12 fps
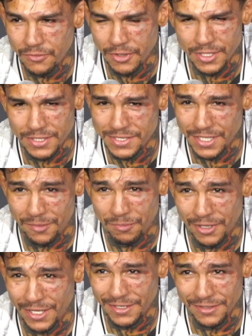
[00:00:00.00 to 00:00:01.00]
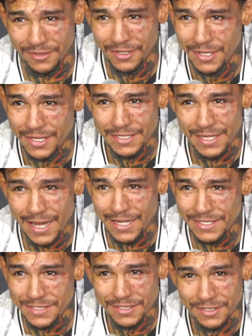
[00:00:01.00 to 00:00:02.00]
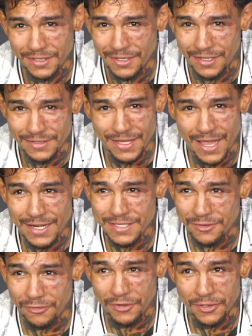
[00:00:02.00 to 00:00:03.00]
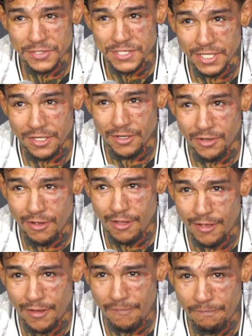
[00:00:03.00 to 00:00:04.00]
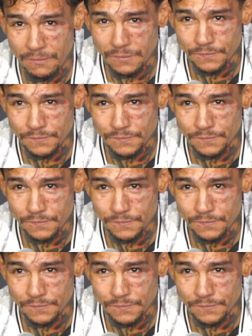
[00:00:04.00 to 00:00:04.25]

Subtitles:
what a sick prick, dude. Dan is a real sicko.